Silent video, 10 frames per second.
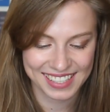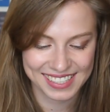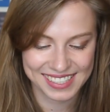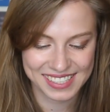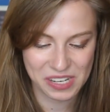
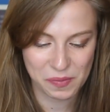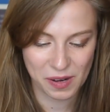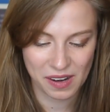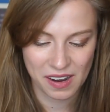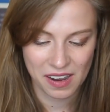
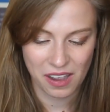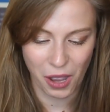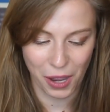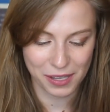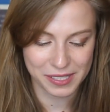Super
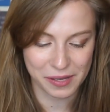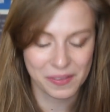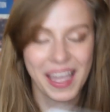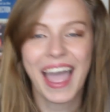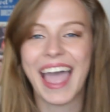
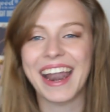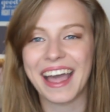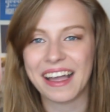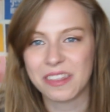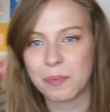awesome.
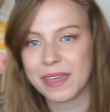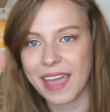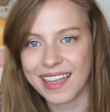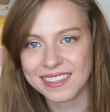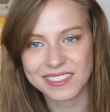And the
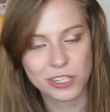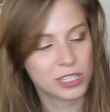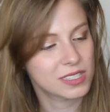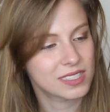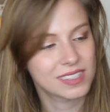P.S.,
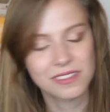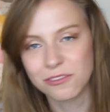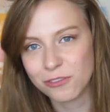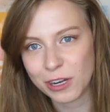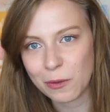just
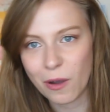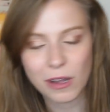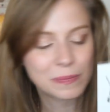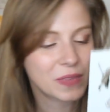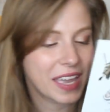for you
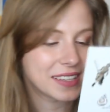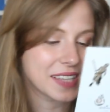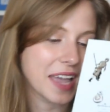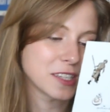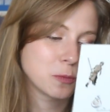all, it
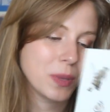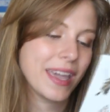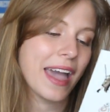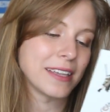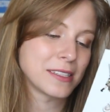says,
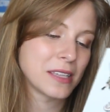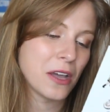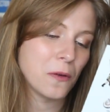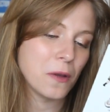P.S.,